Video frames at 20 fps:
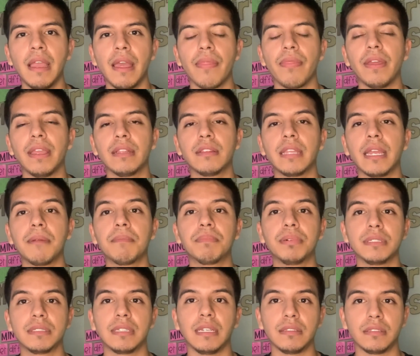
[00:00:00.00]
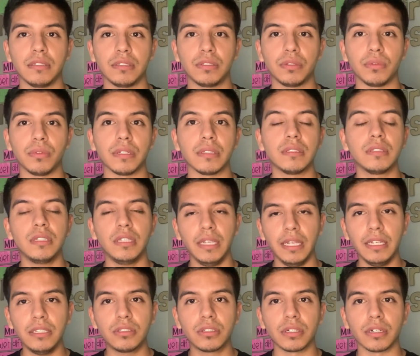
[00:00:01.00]
They then present it to the
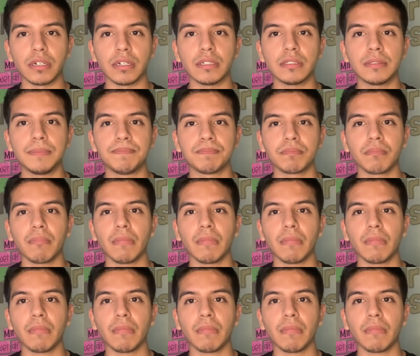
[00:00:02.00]
teachers